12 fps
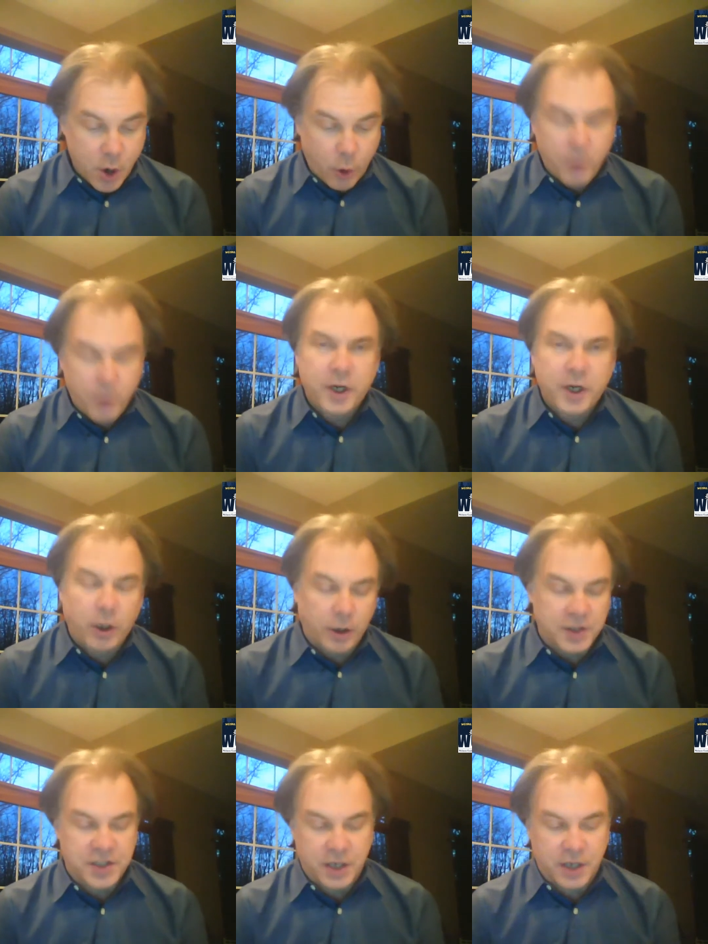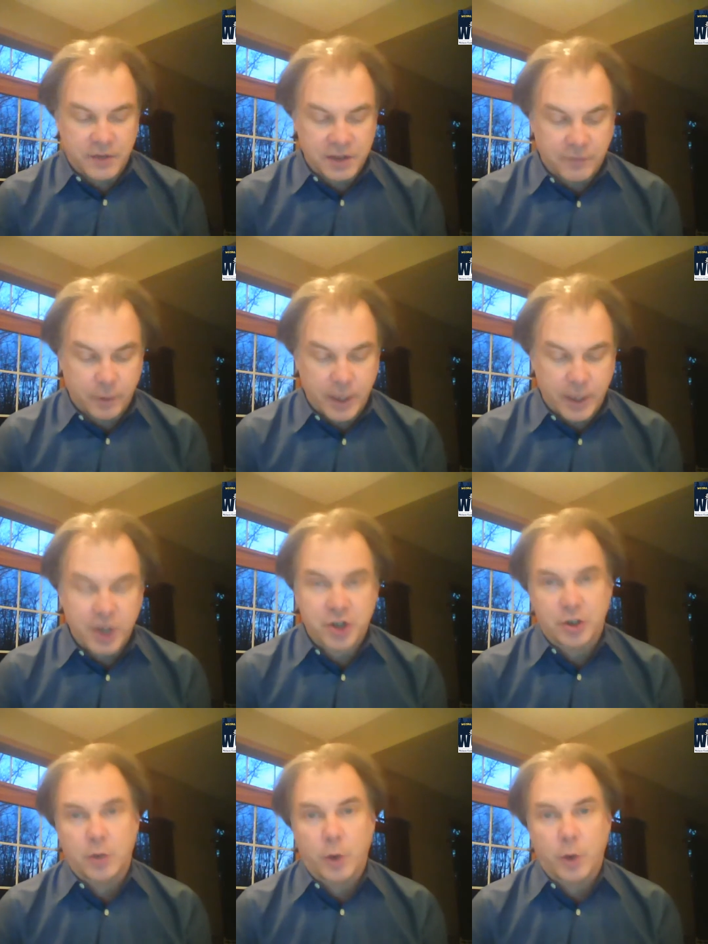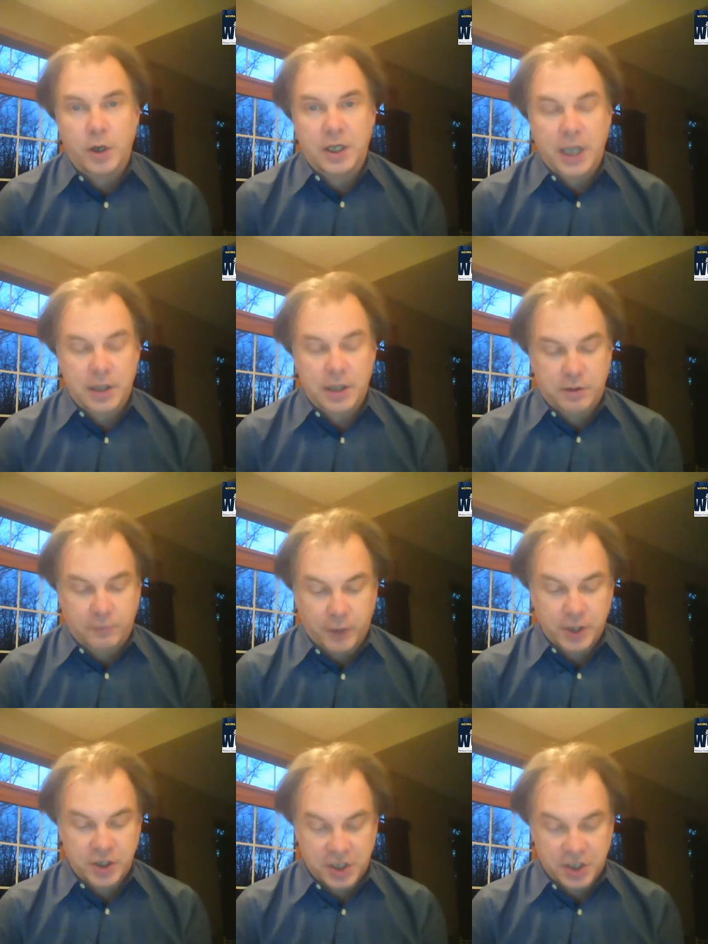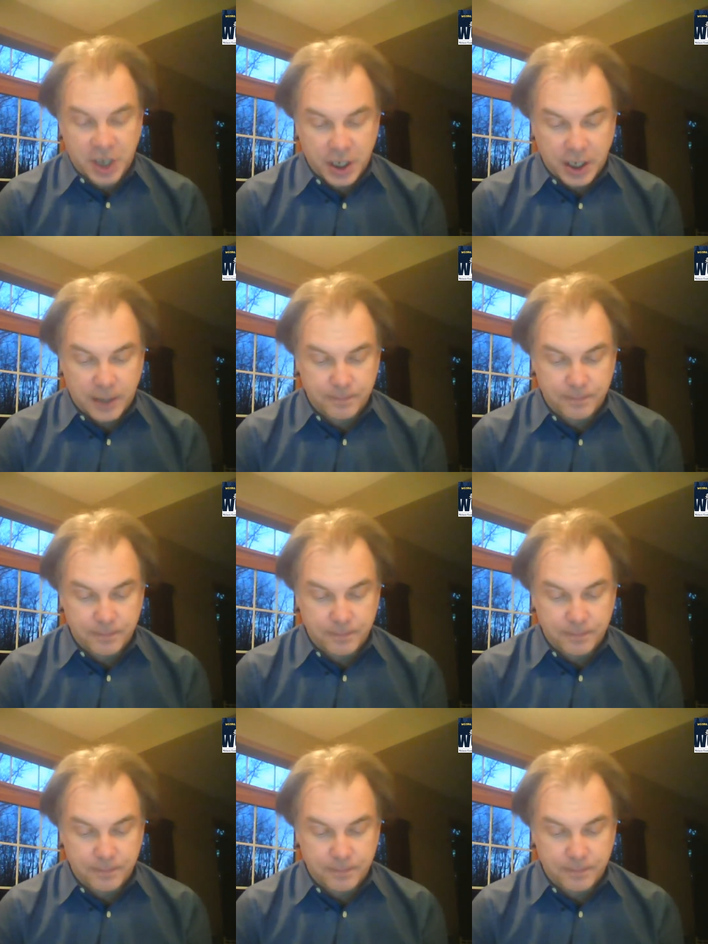or the currency of his information on where to get the freshest honey.